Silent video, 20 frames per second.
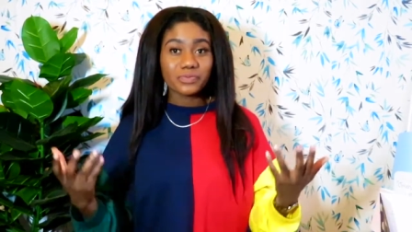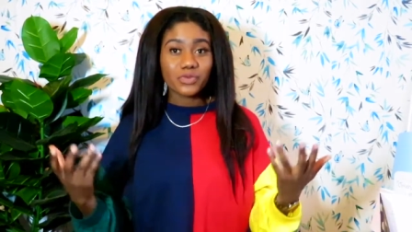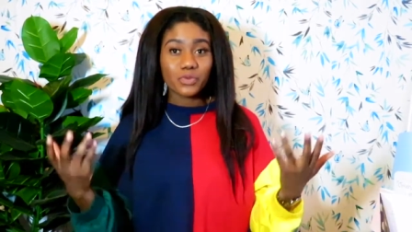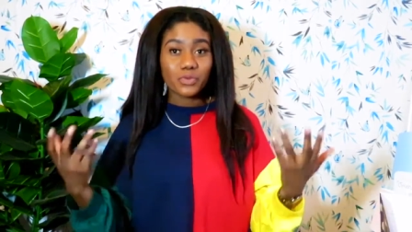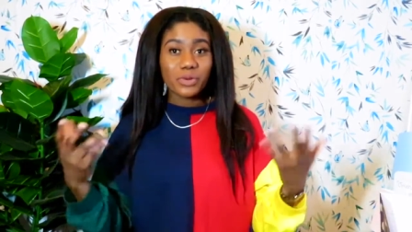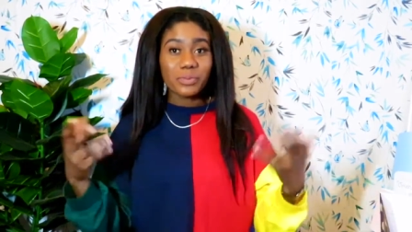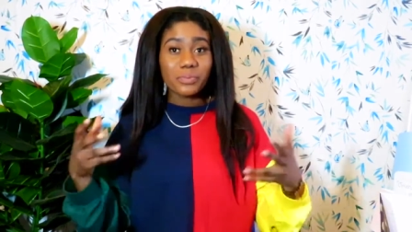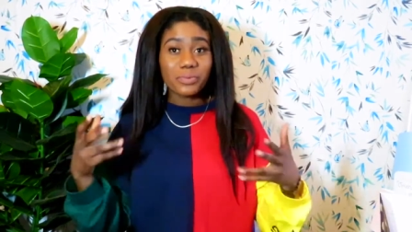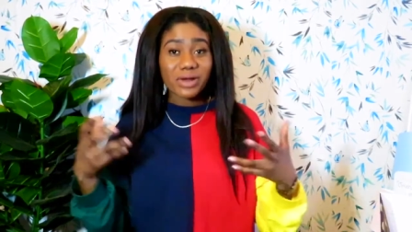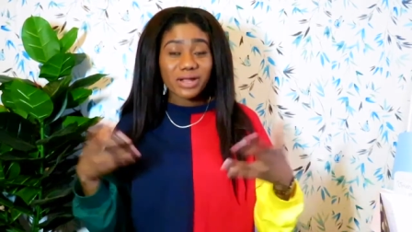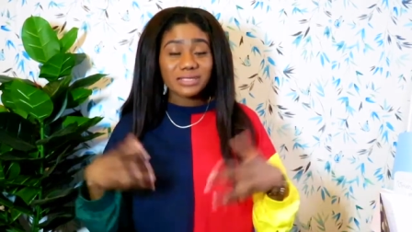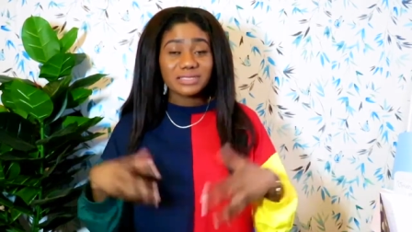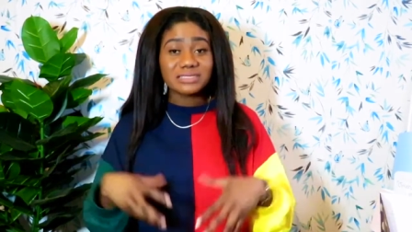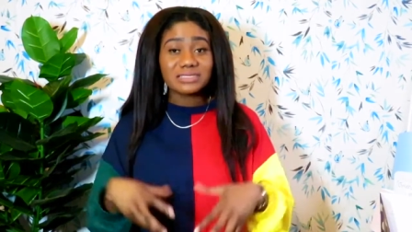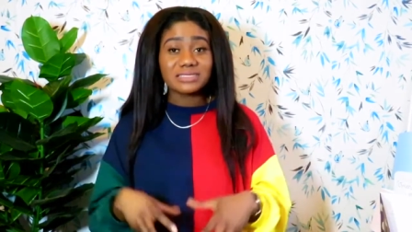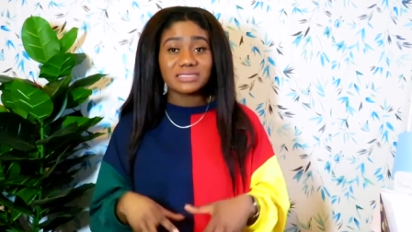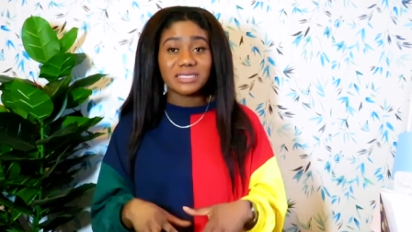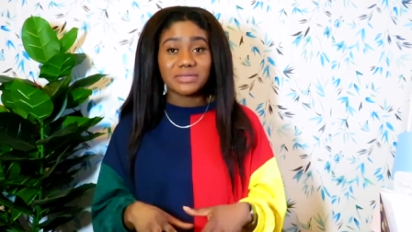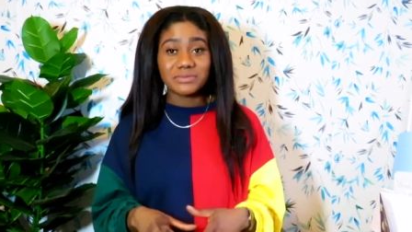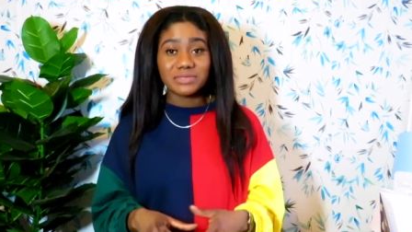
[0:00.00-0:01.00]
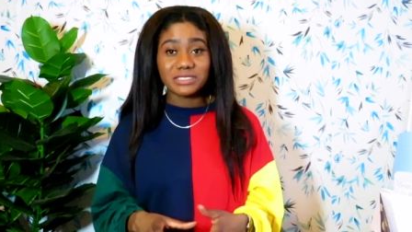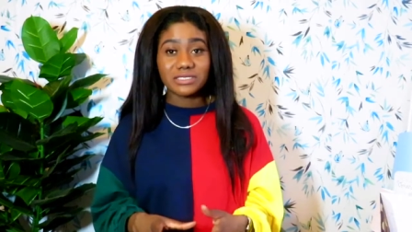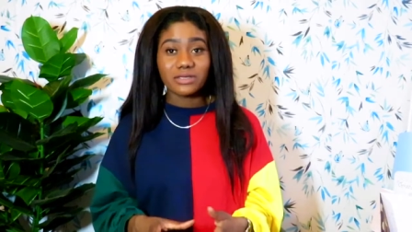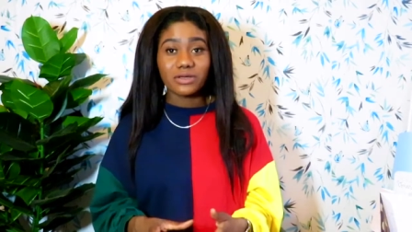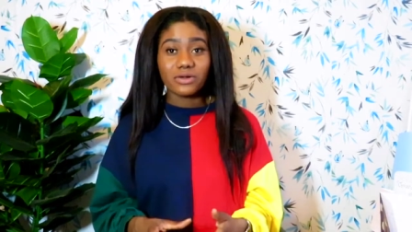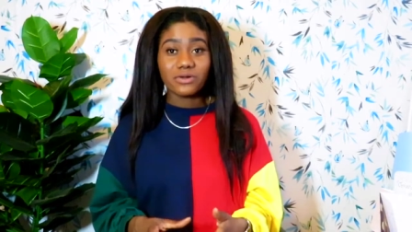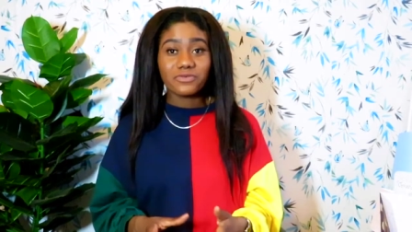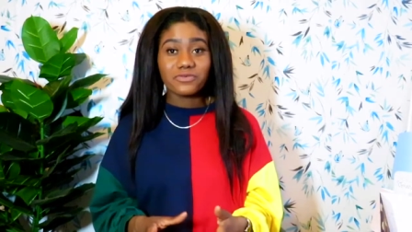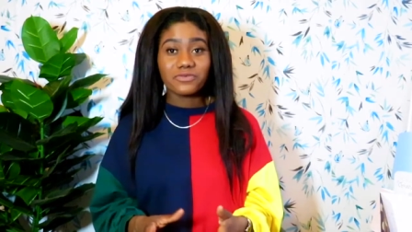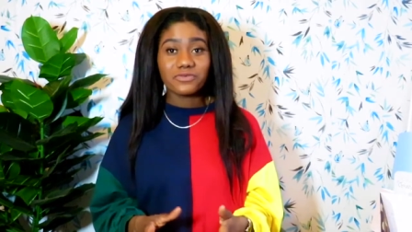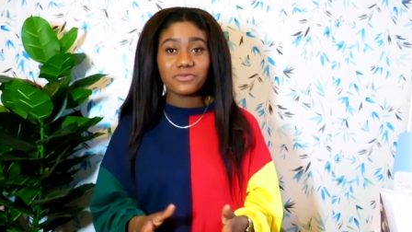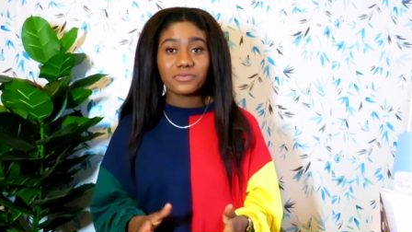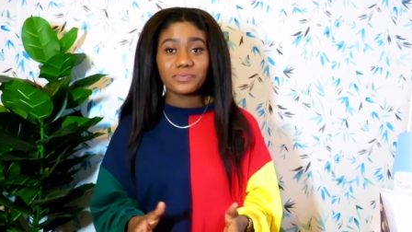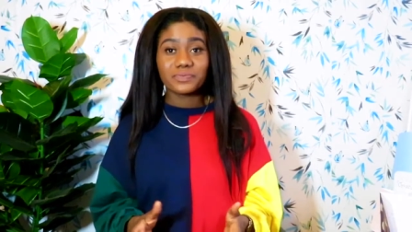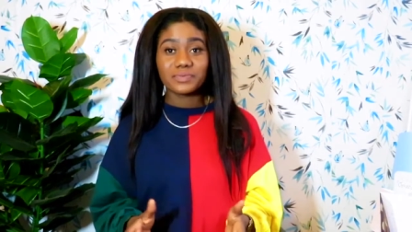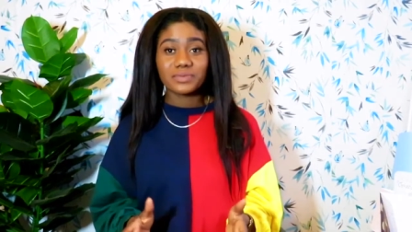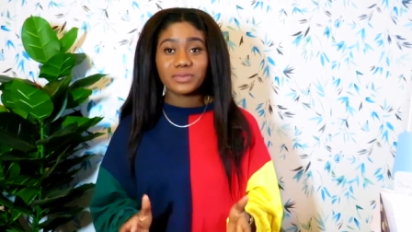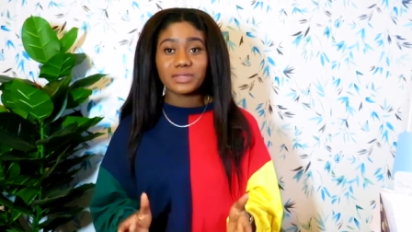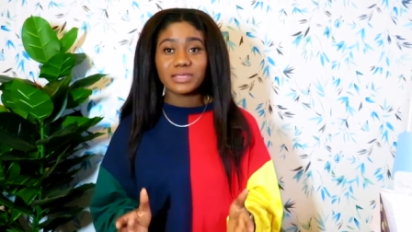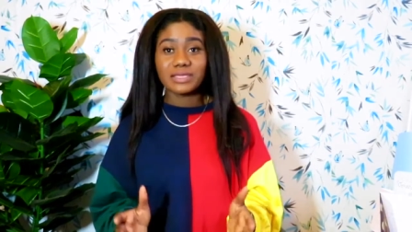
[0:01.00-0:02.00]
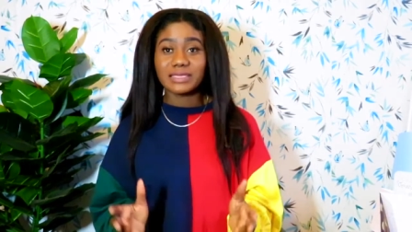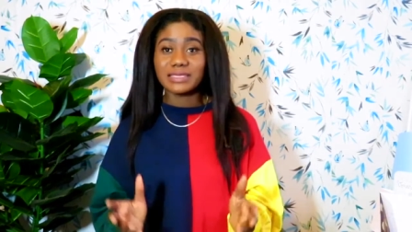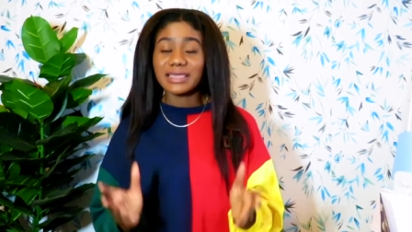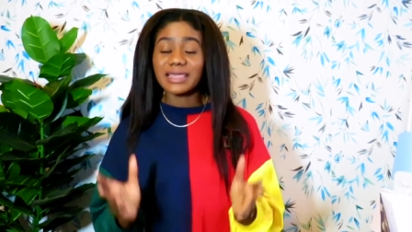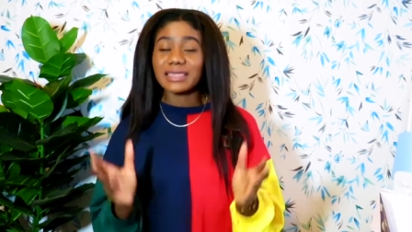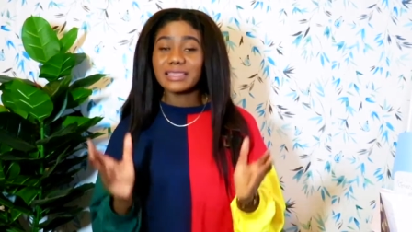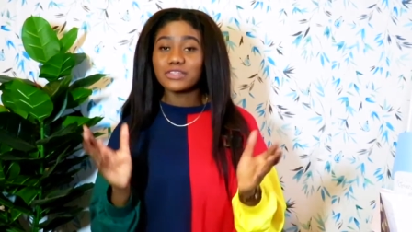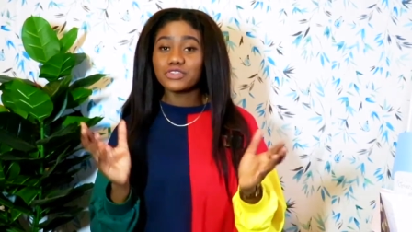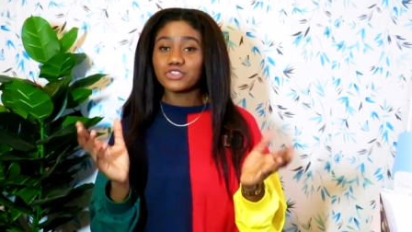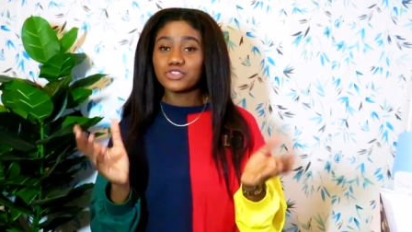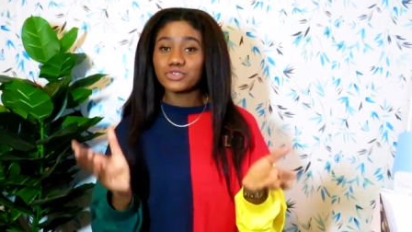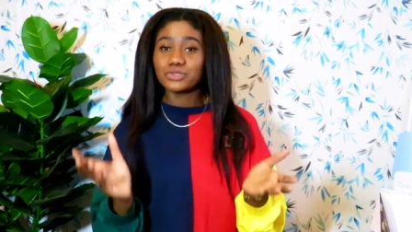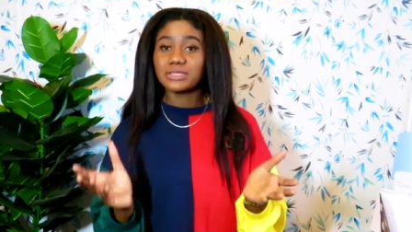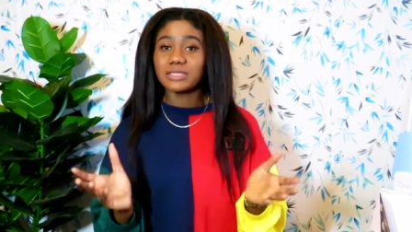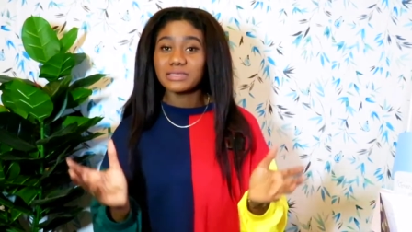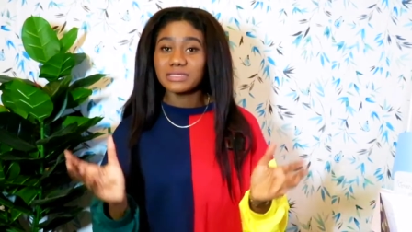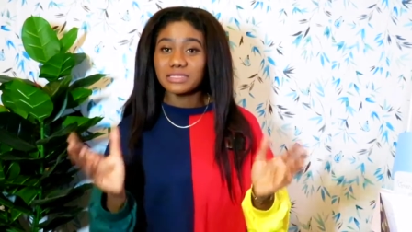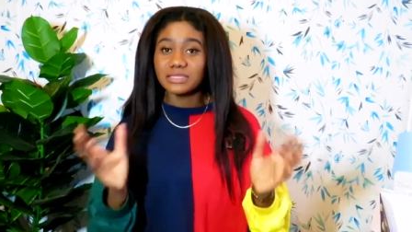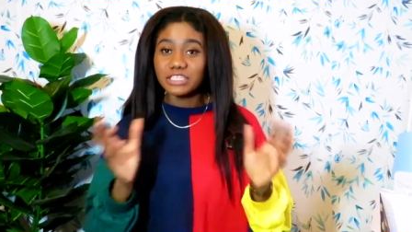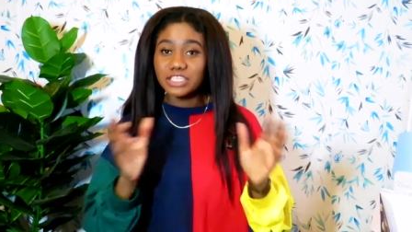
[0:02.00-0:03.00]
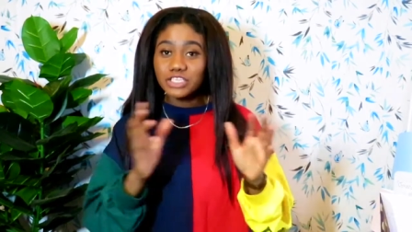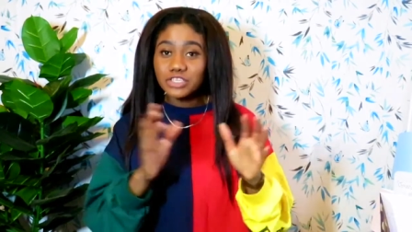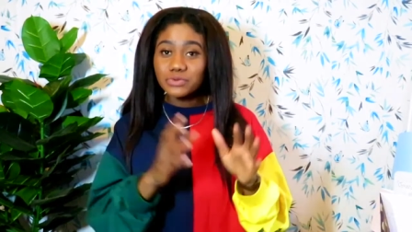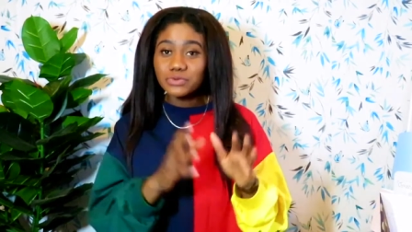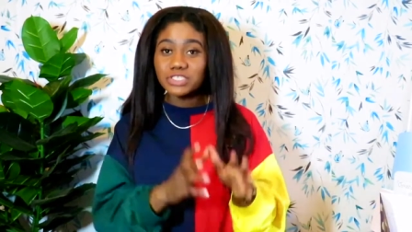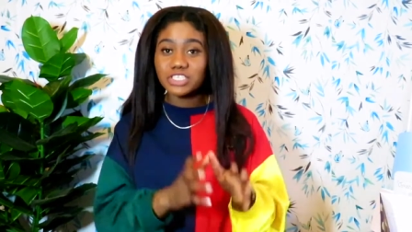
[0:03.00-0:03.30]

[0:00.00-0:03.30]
rebrand themselves, get into the new